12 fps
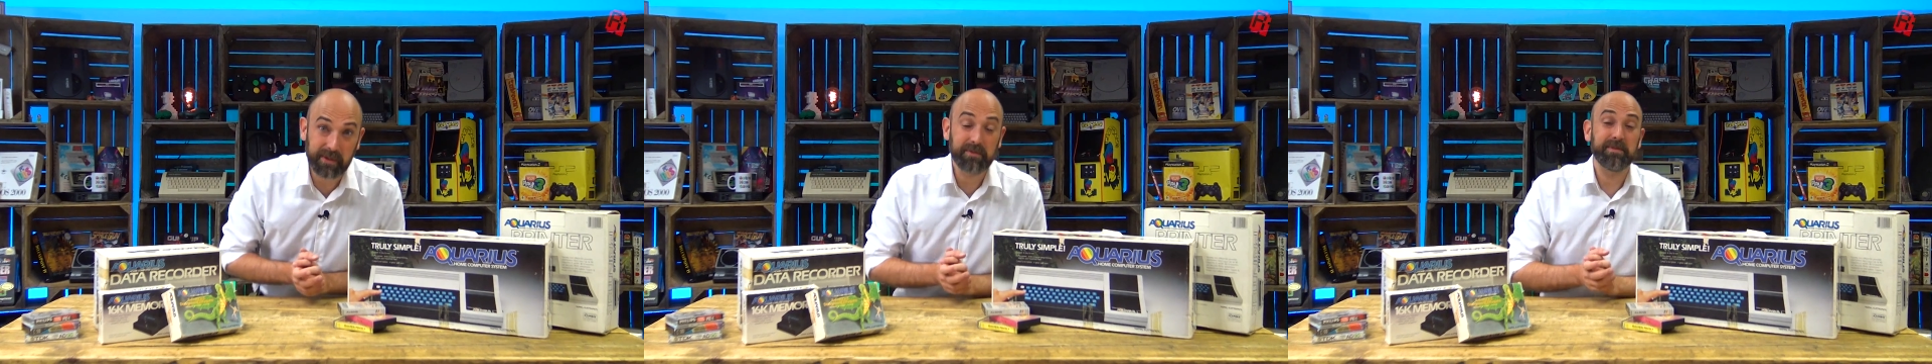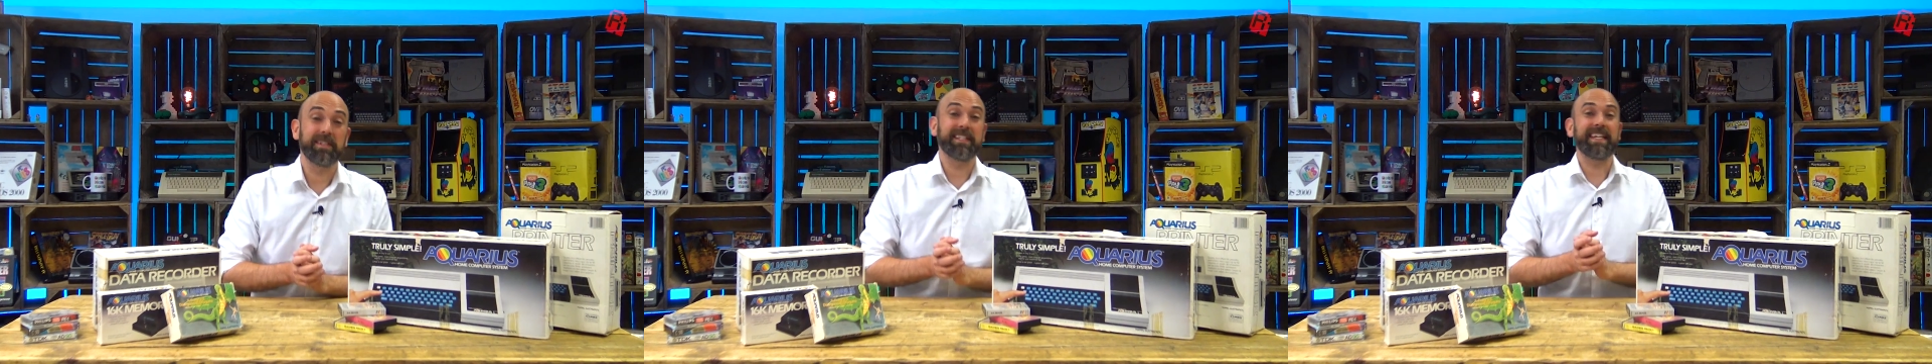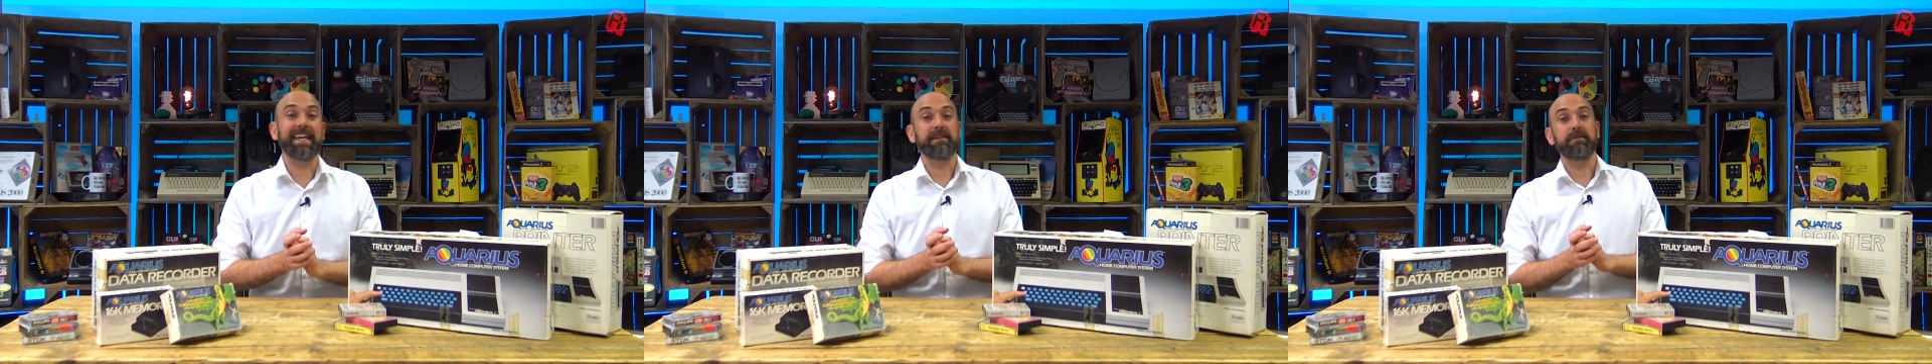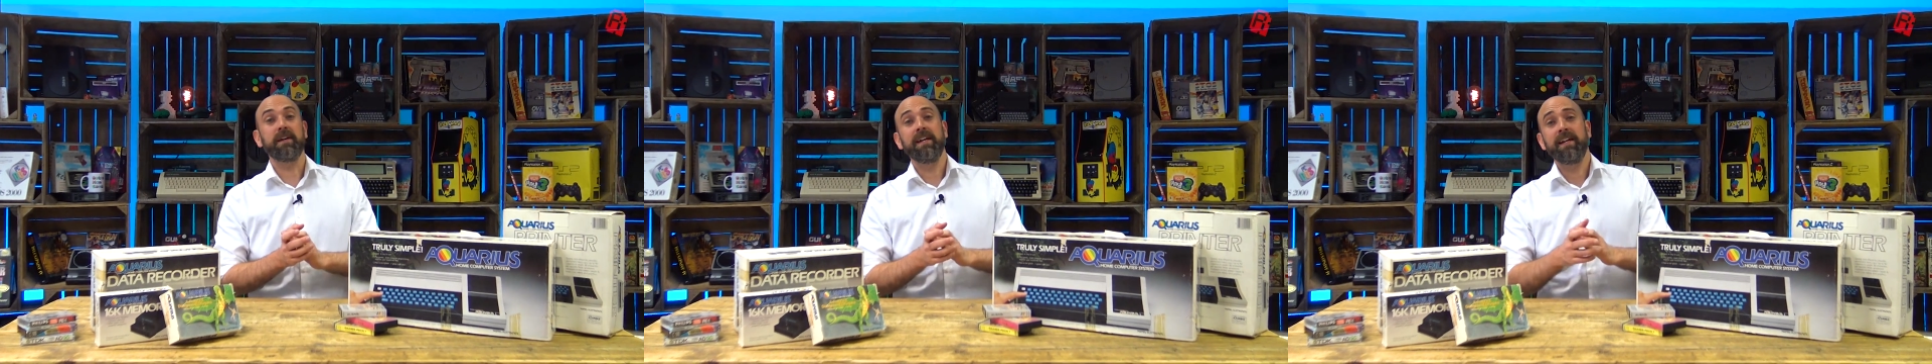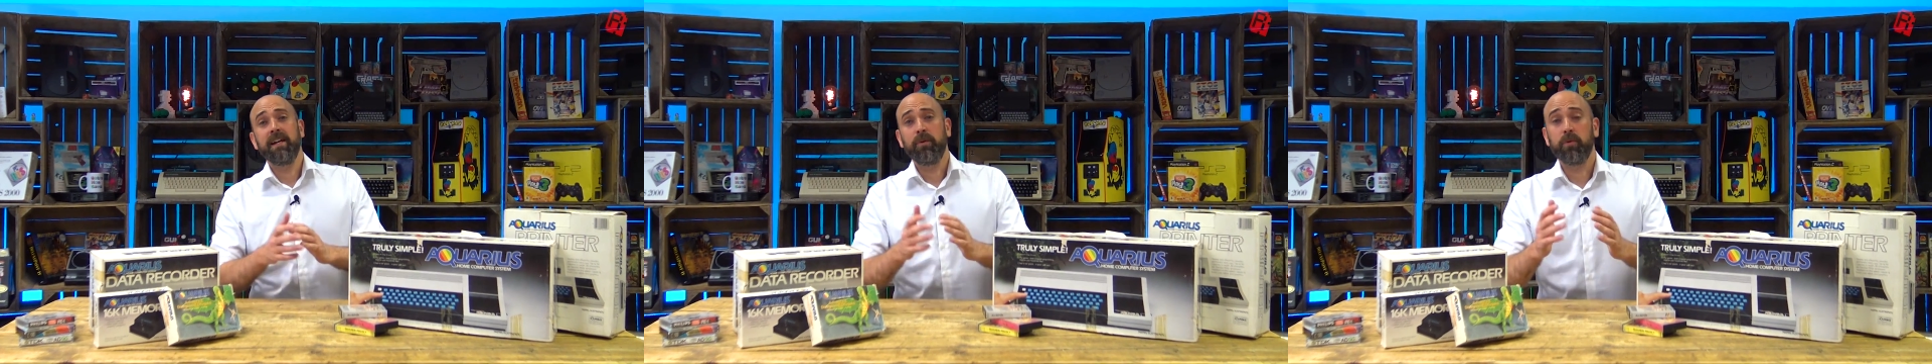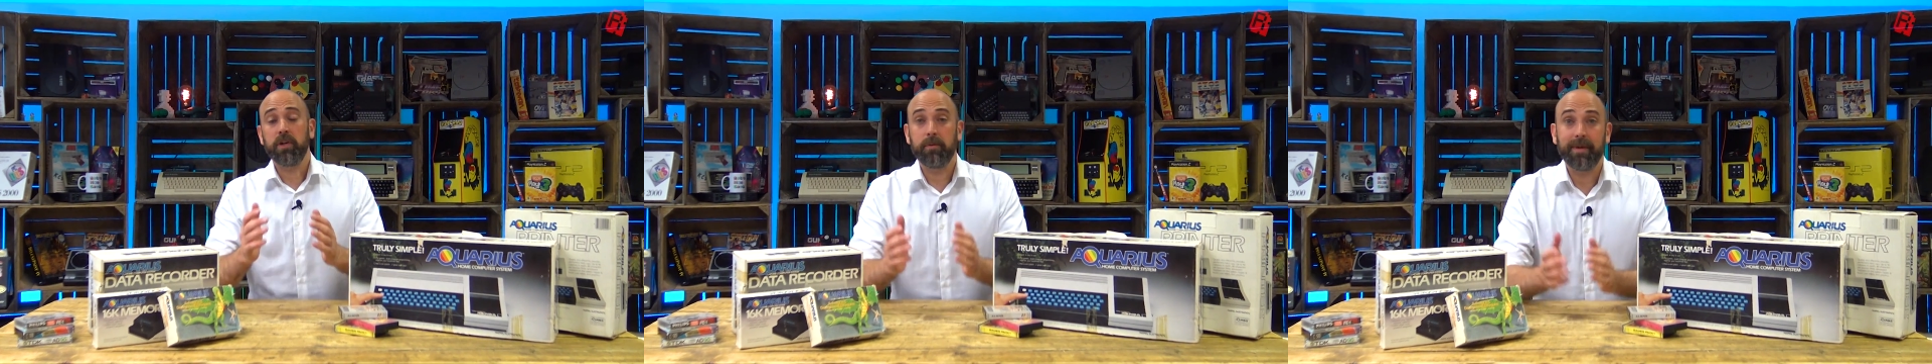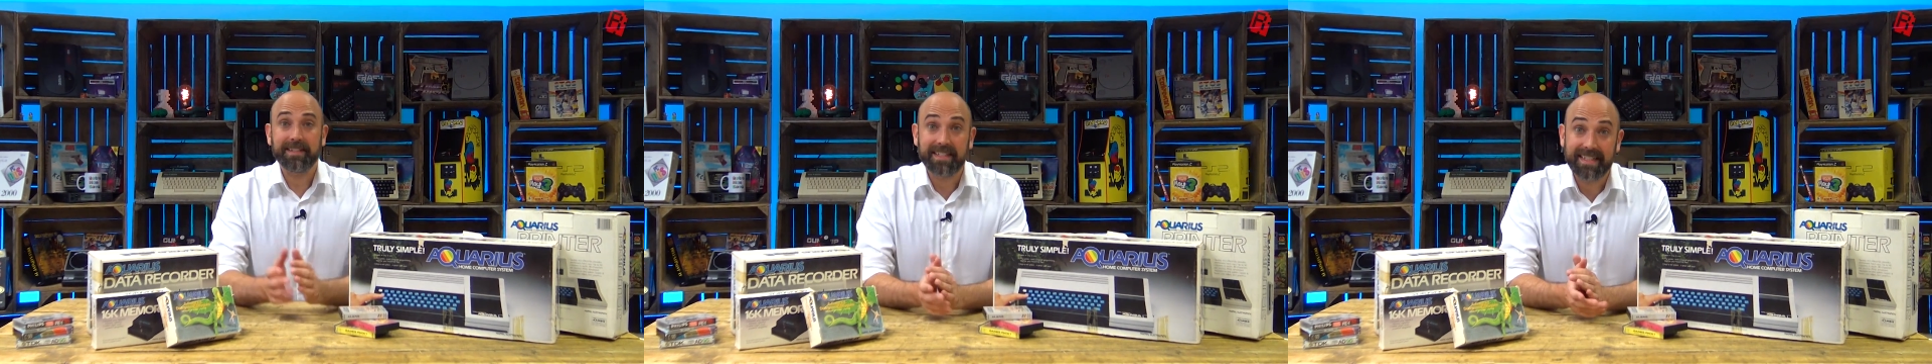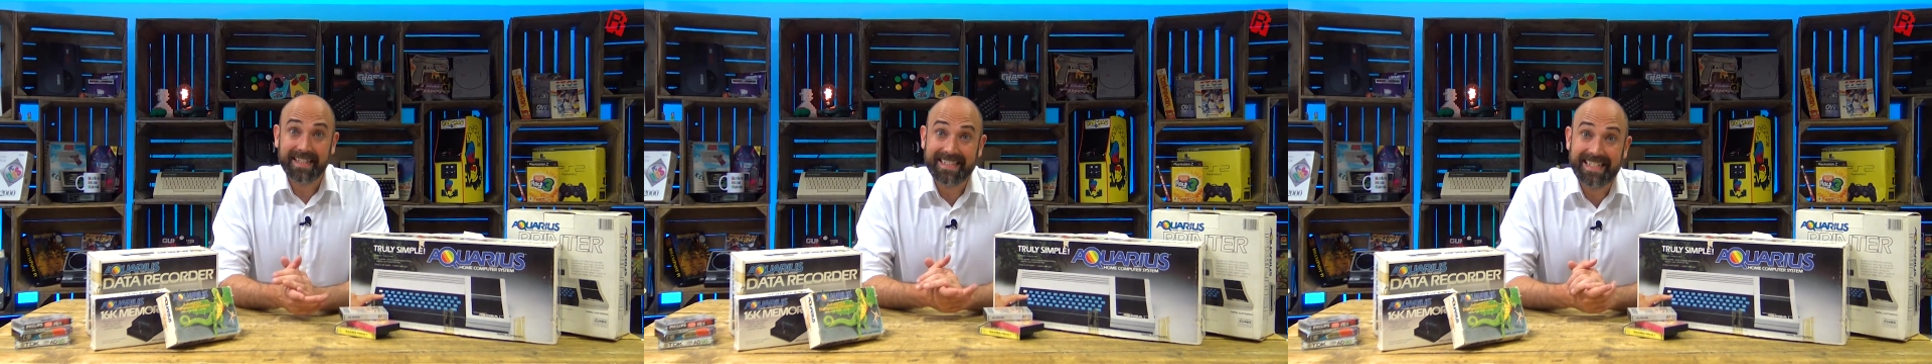welcome to the cave. We're going back
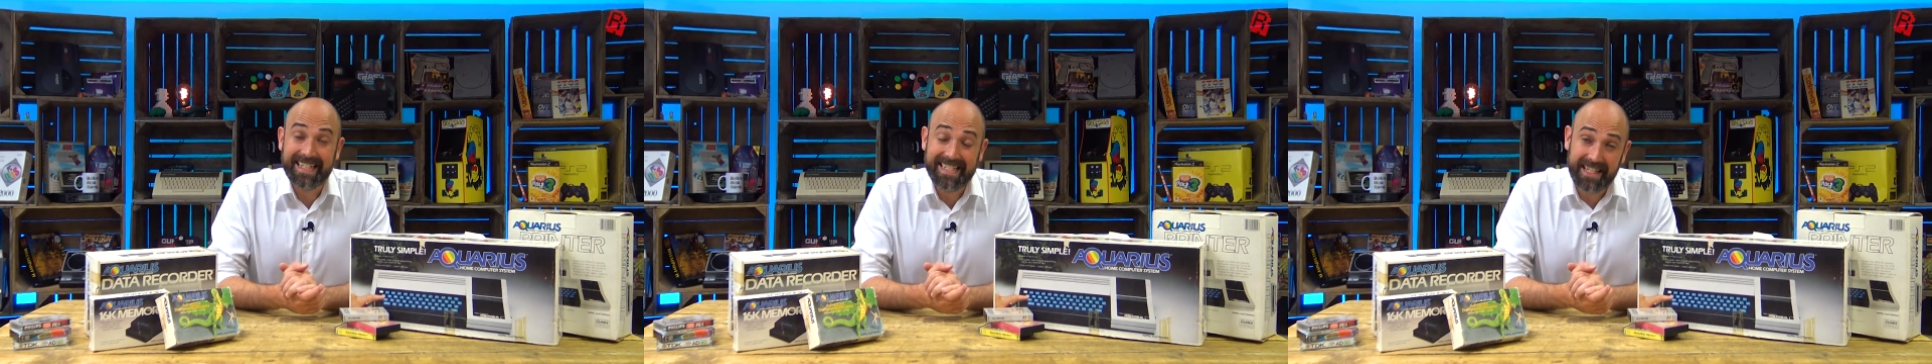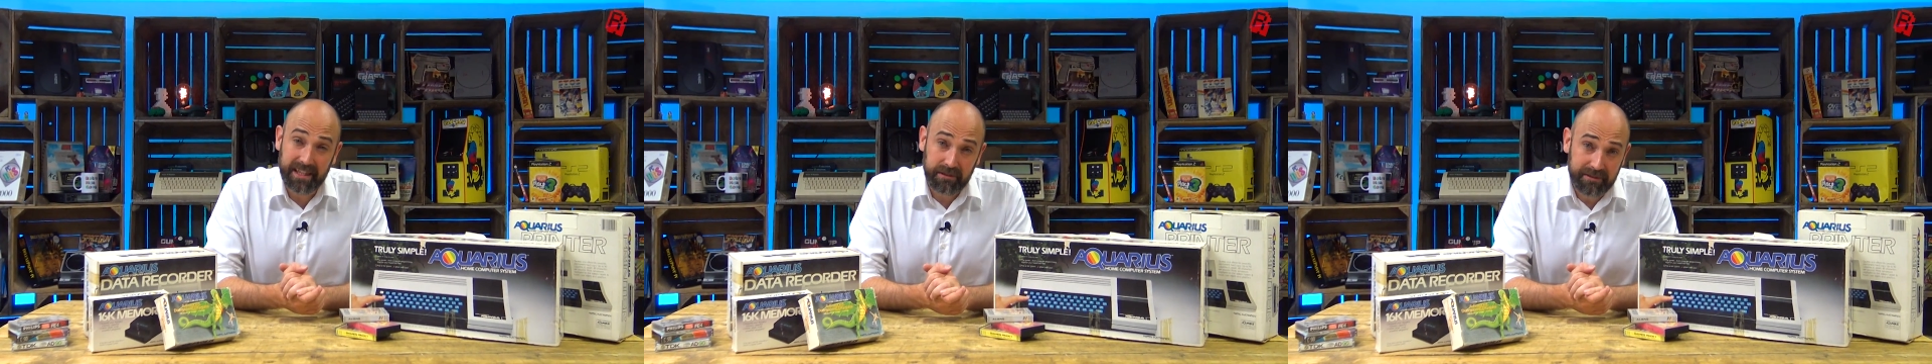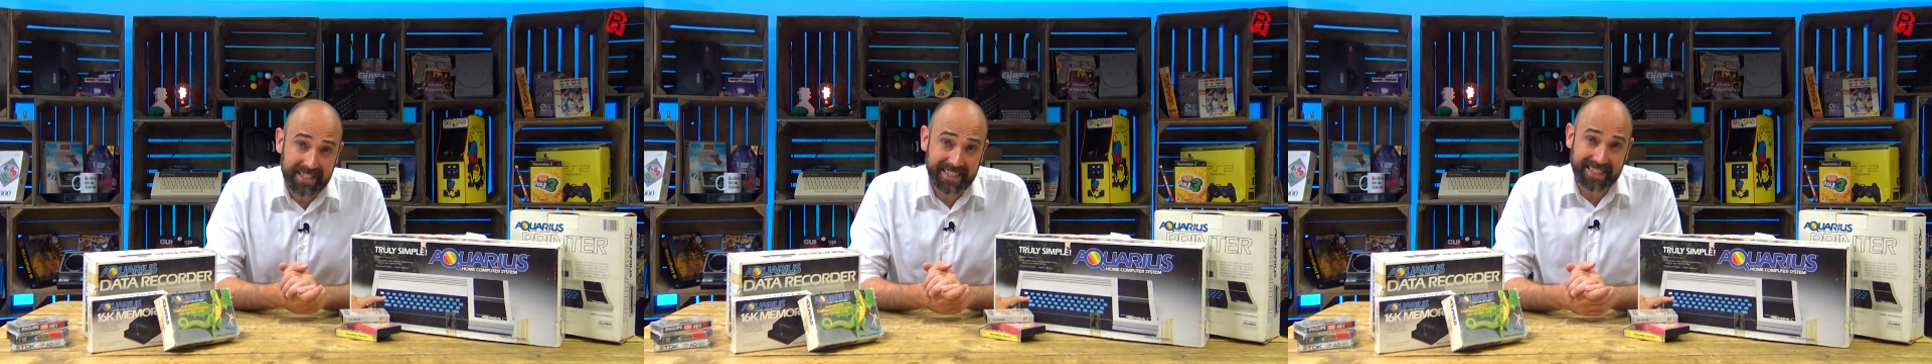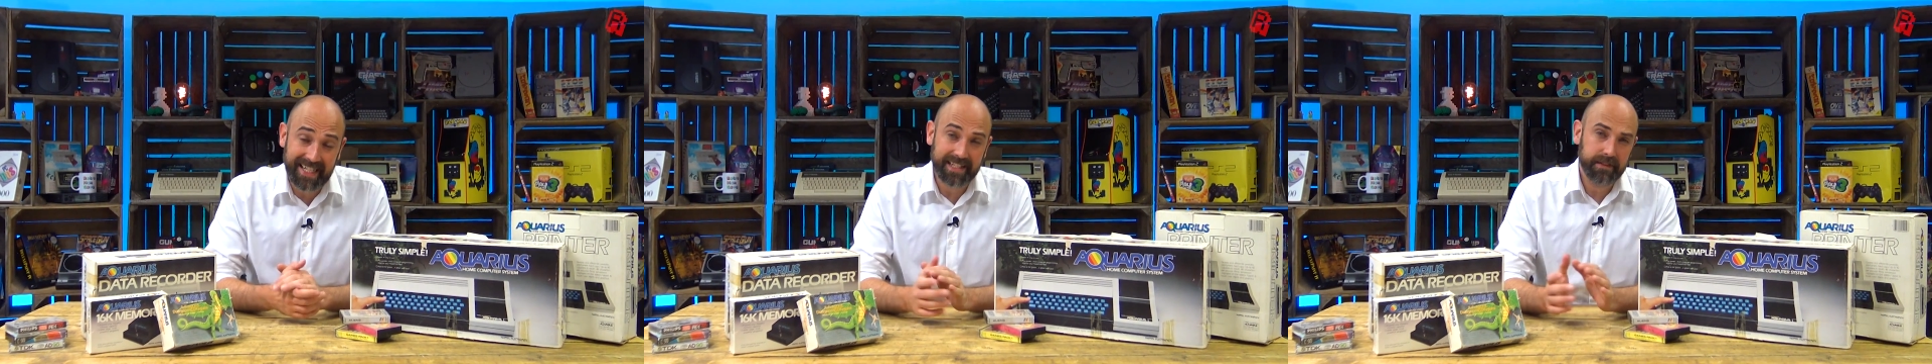to 1983 today,